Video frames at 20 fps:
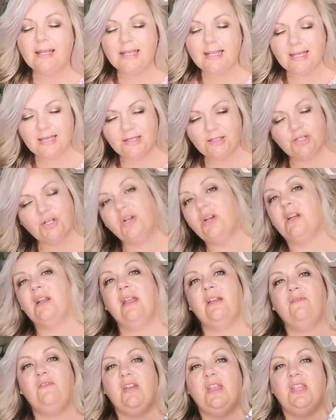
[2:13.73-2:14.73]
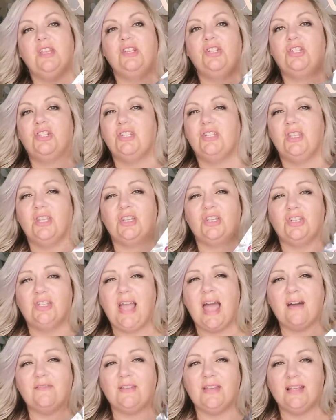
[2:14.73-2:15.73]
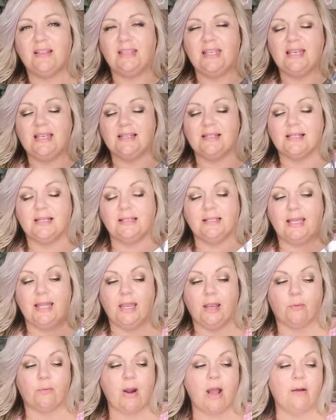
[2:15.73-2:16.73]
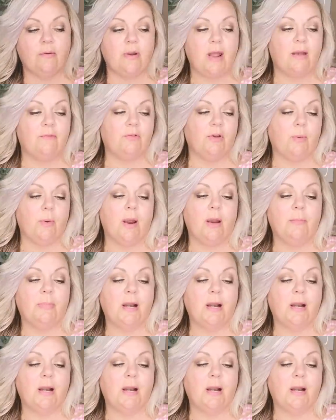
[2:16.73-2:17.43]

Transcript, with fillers: easier and convenient than just having these laying around everywhere.